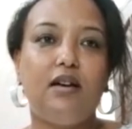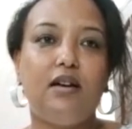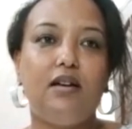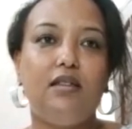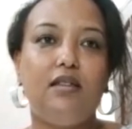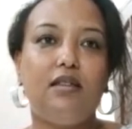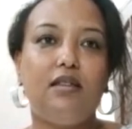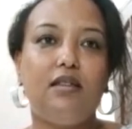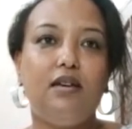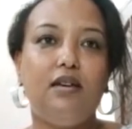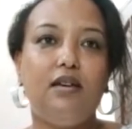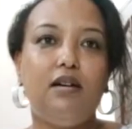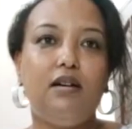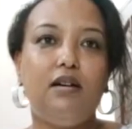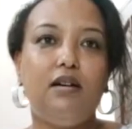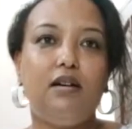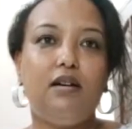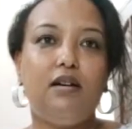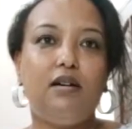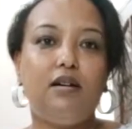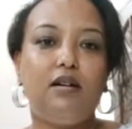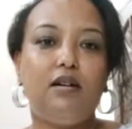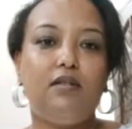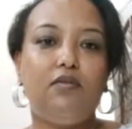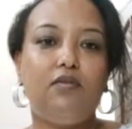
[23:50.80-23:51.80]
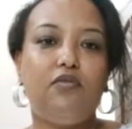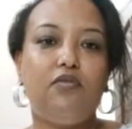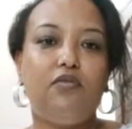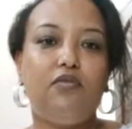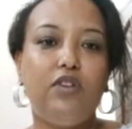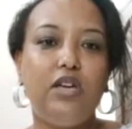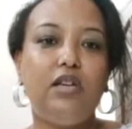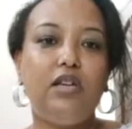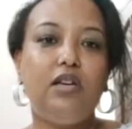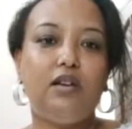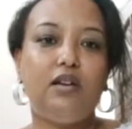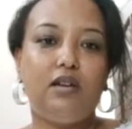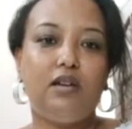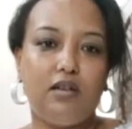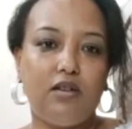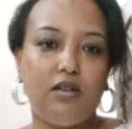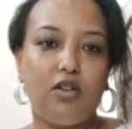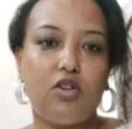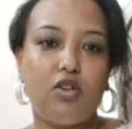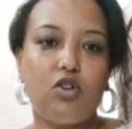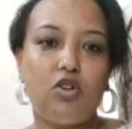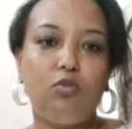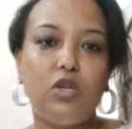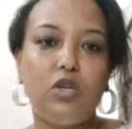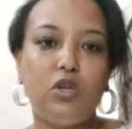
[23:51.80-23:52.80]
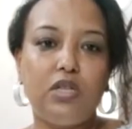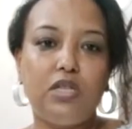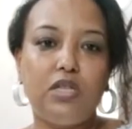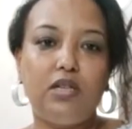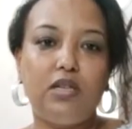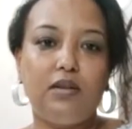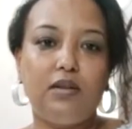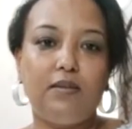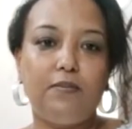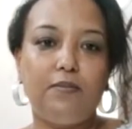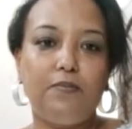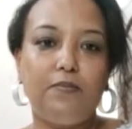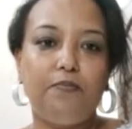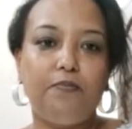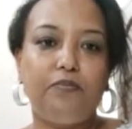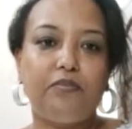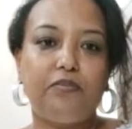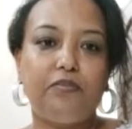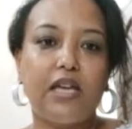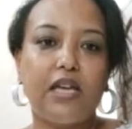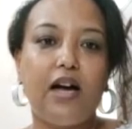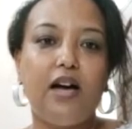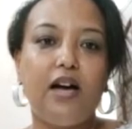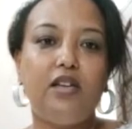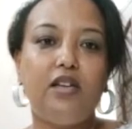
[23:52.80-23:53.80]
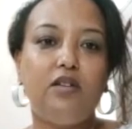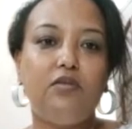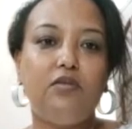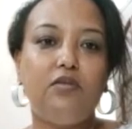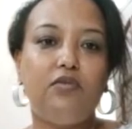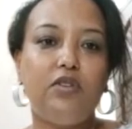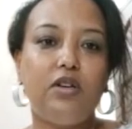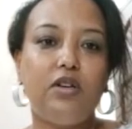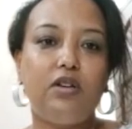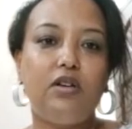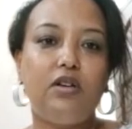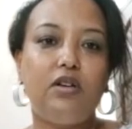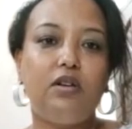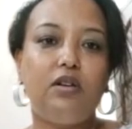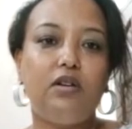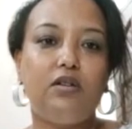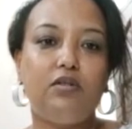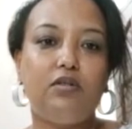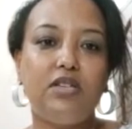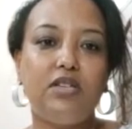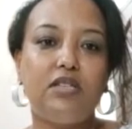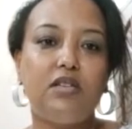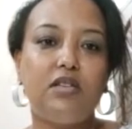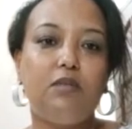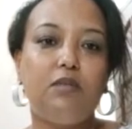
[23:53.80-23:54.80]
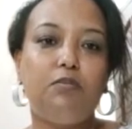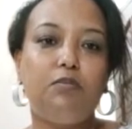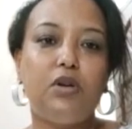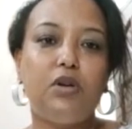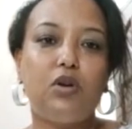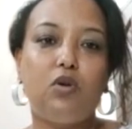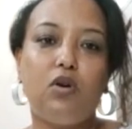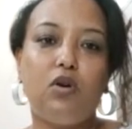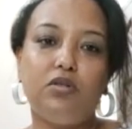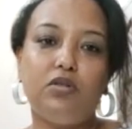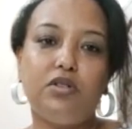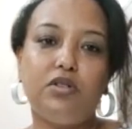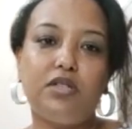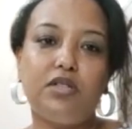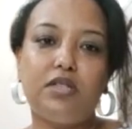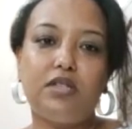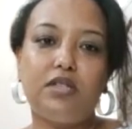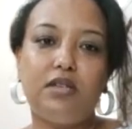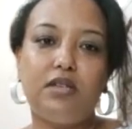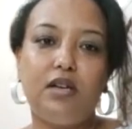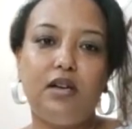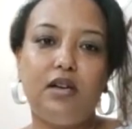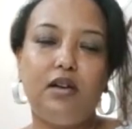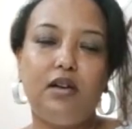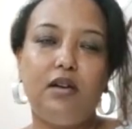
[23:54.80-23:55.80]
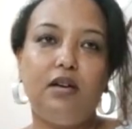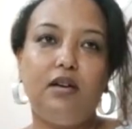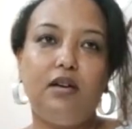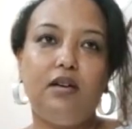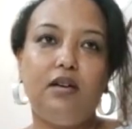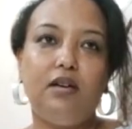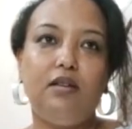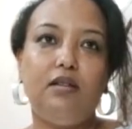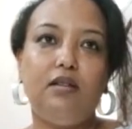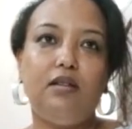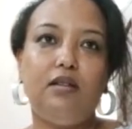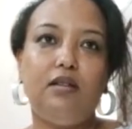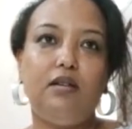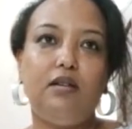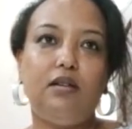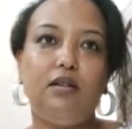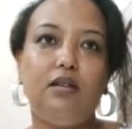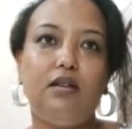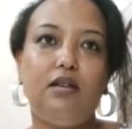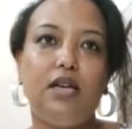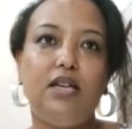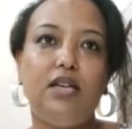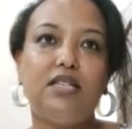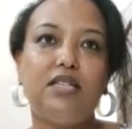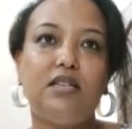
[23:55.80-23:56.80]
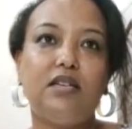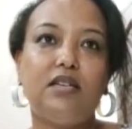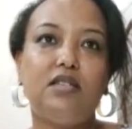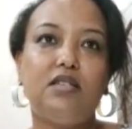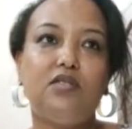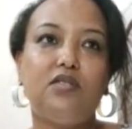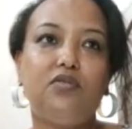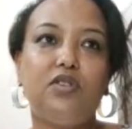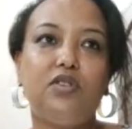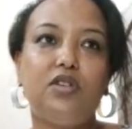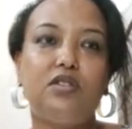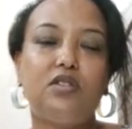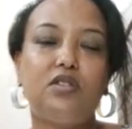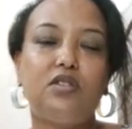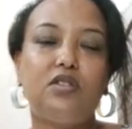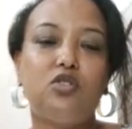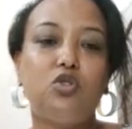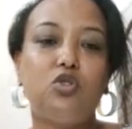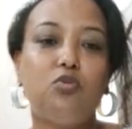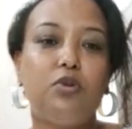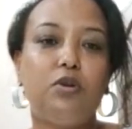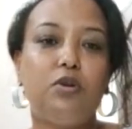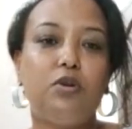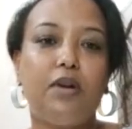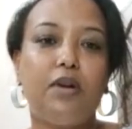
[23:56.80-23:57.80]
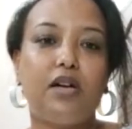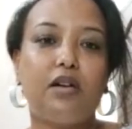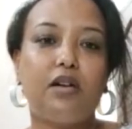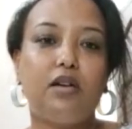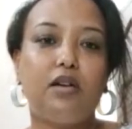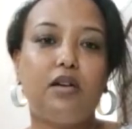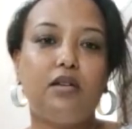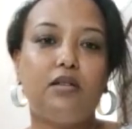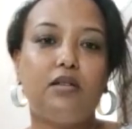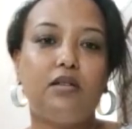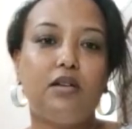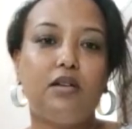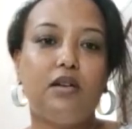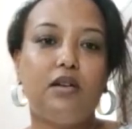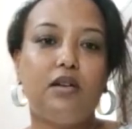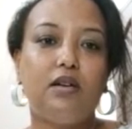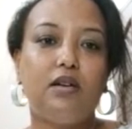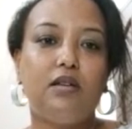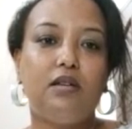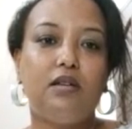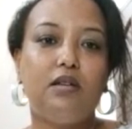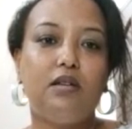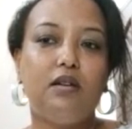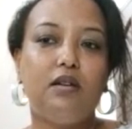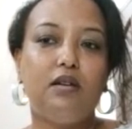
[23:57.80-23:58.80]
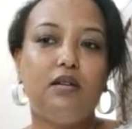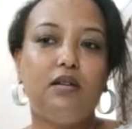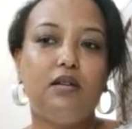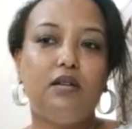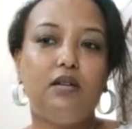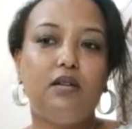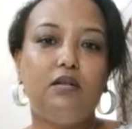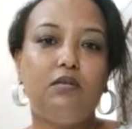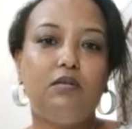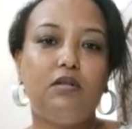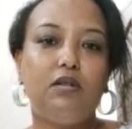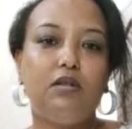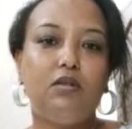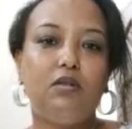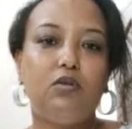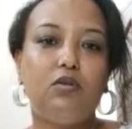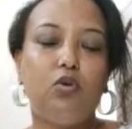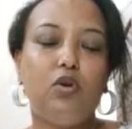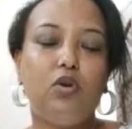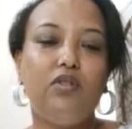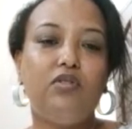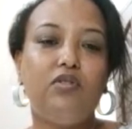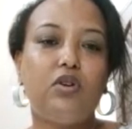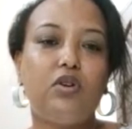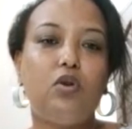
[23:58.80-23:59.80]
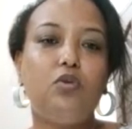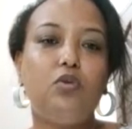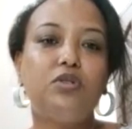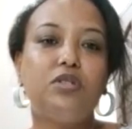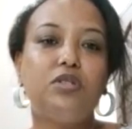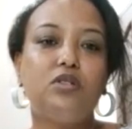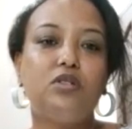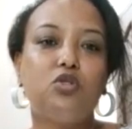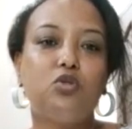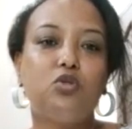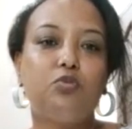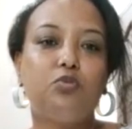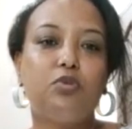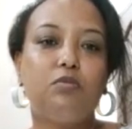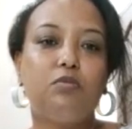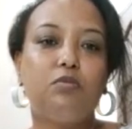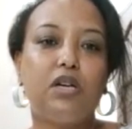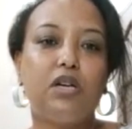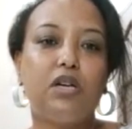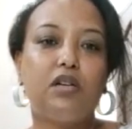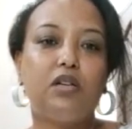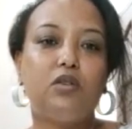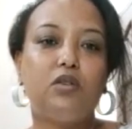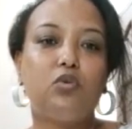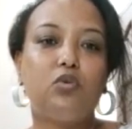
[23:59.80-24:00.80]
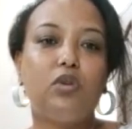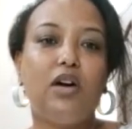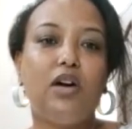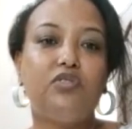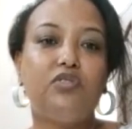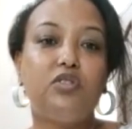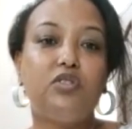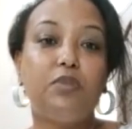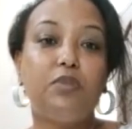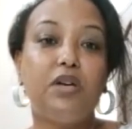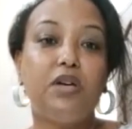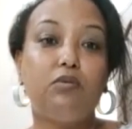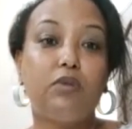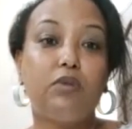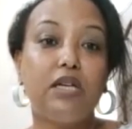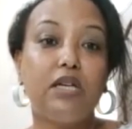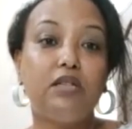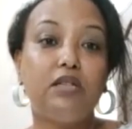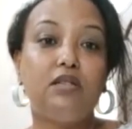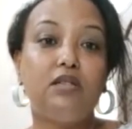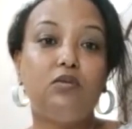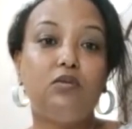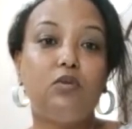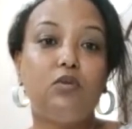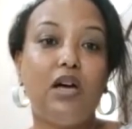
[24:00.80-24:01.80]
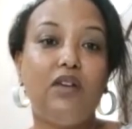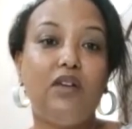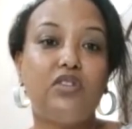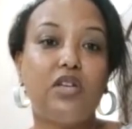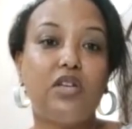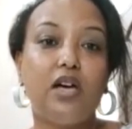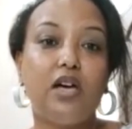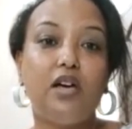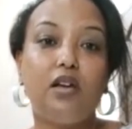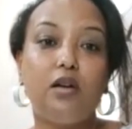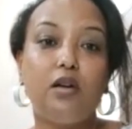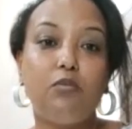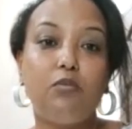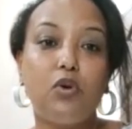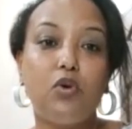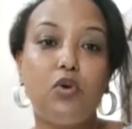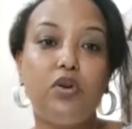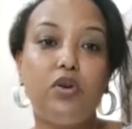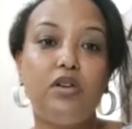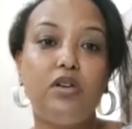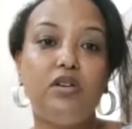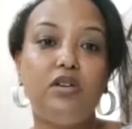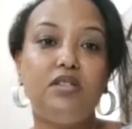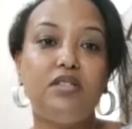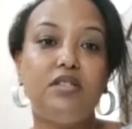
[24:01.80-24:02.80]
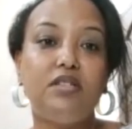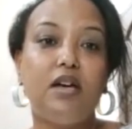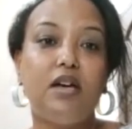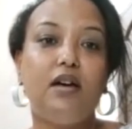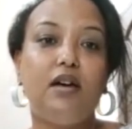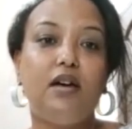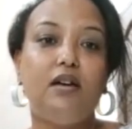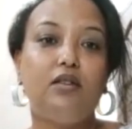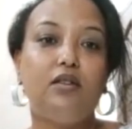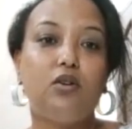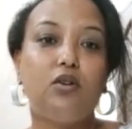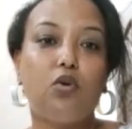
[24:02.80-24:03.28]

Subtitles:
they are feeding the community at a very reasonable cost. In essence, if there's a supermarket, the whoever owns the supermarket will have to pay rent and have to hire employees. The